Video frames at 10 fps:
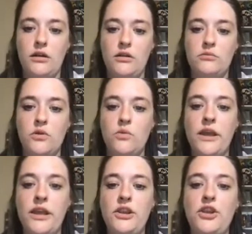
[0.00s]

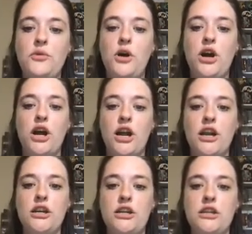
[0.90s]
when you
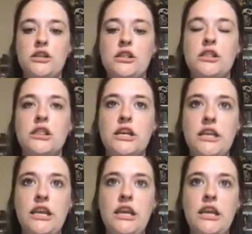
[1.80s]
are looking